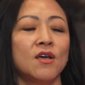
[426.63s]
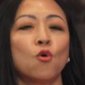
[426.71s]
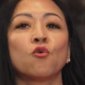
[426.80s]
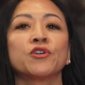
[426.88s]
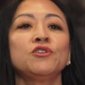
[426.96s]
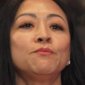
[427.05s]

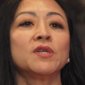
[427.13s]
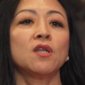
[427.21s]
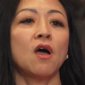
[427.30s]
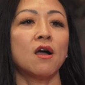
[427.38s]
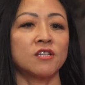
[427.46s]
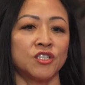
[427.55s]
Or you
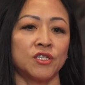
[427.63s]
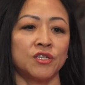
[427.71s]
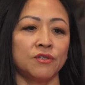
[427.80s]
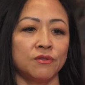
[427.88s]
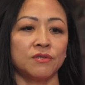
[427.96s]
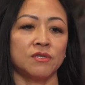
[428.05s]
belonged
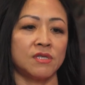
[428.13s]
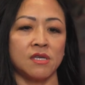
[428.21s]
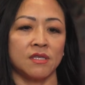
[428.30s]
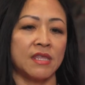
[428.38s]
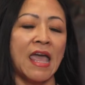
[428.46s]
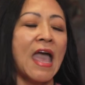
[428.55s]
to
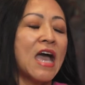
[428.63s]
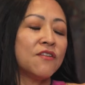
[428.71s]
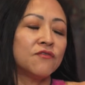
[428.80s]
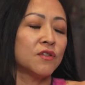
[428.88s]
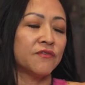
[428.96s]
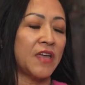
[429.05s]
the
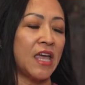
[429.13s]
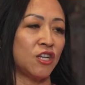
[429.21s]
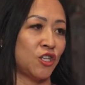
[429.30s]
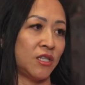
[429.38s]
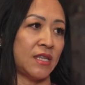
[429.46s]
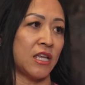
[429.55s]
handful of
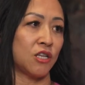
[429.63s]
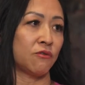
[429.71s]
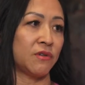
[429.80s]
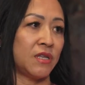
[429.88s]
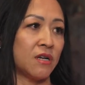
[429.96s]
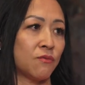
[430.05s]
Asians that you
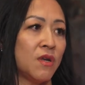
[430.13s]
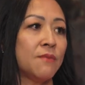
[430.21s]
were there,